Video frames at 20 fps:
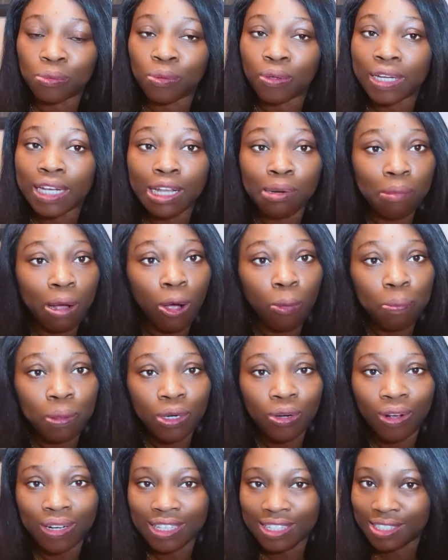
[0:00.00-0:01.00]
you, in my
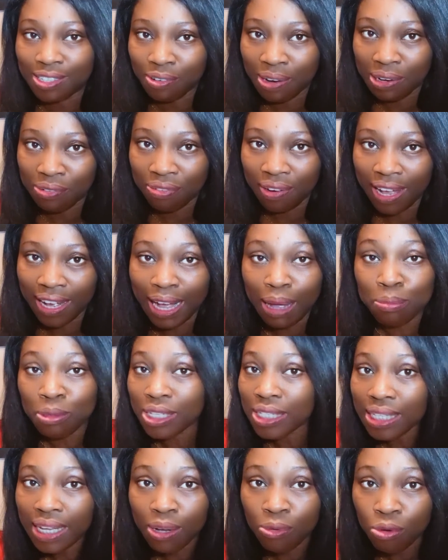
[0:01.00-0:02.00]
opinion, it's a red flag. I'm
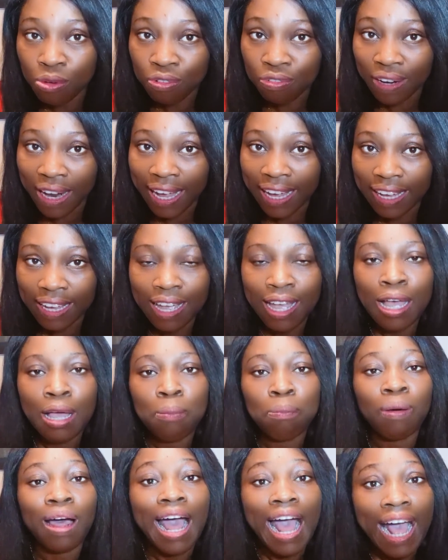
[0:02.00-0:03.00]
not saying it won't fly,
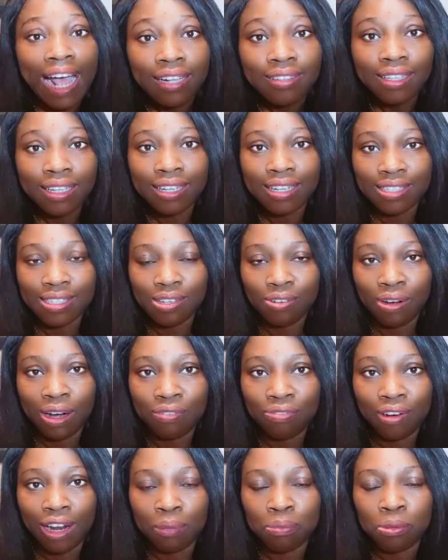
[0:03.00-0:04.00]
but I think it's a red